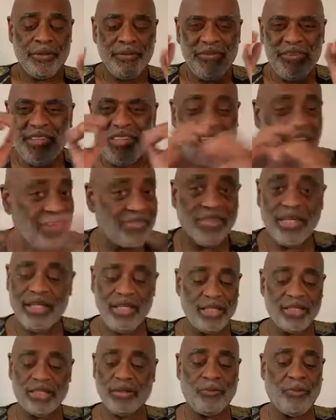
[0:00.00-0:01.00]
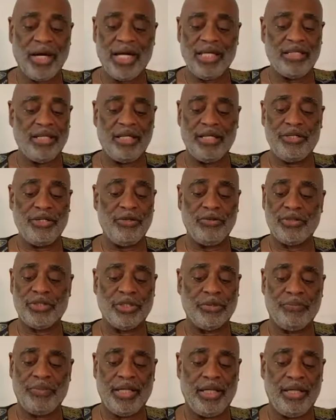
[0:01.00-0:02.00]
Nothing is the way that it
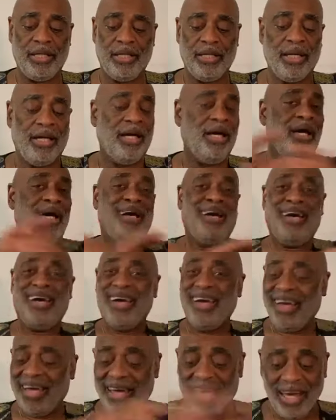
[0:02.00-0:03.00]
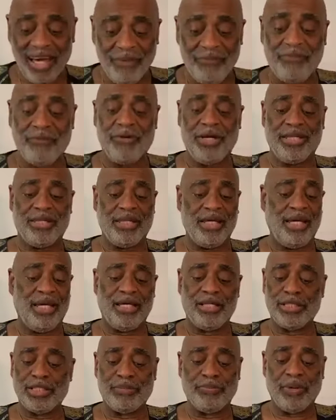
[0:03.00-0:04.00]
used to be.
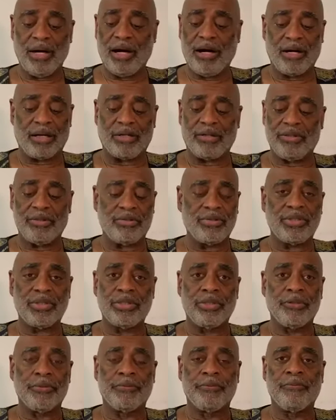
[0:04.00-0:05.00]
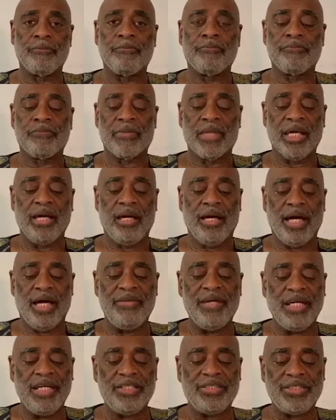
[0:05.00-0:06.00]
Everything sparkles.
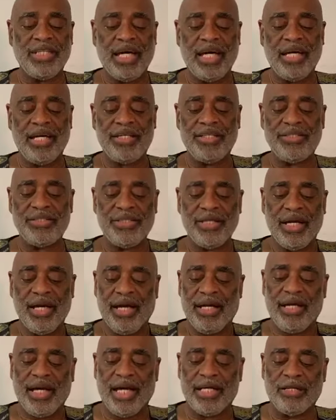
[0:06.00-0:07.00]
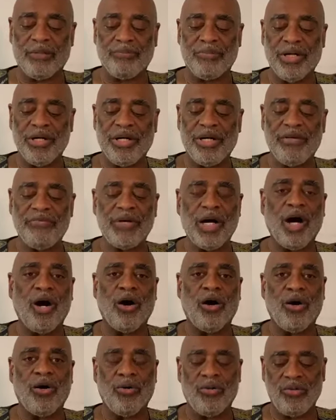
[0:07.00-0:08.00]
And then it says, and above
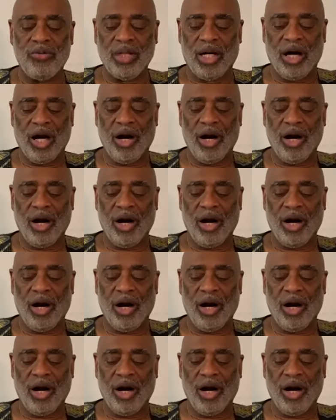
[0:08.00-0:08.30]
all,